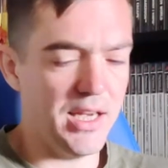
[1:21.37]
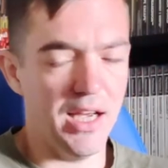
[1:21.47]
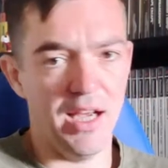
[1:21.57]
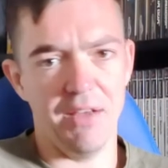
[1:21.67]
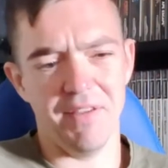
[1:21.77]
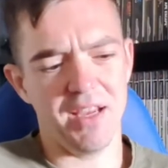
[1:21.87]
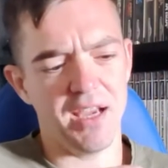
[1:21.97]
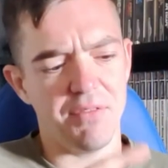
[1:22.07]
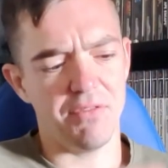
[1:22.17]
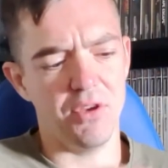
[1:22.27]
I think I
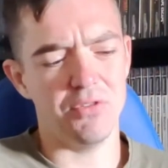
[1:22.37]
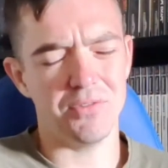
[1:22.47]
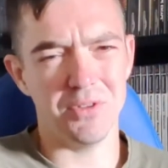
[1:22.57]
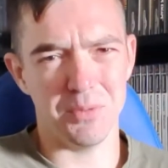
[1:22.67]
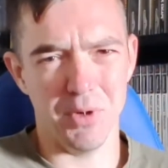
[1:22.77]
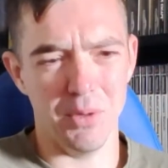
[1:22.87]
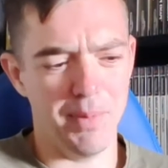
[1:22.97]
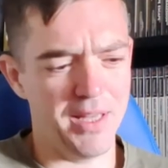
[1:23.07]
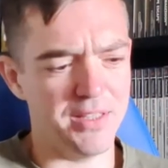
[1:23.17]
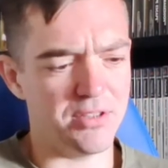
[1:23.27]
have a few spare
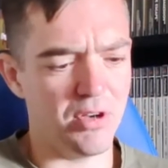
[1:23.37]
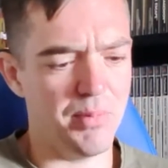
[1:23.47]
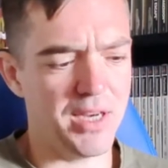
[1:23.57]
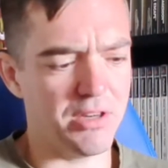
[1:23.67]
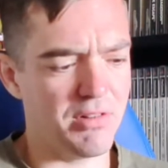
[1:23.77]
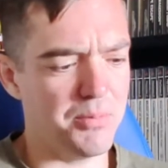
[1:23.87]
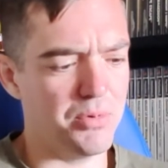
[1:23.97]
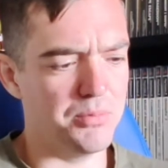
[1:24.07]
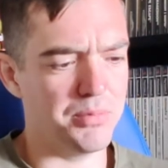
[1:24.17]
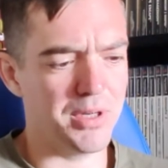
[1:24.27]
pens, so I might grab
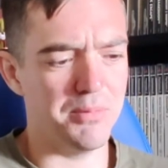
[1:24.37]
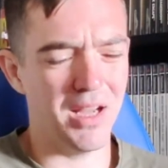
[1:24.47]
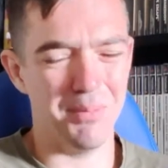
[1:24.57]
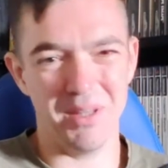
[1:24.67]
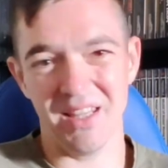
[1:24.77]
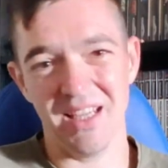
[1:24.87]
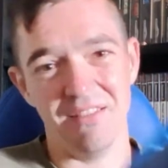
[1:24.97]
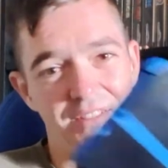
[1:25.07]
one, but I believe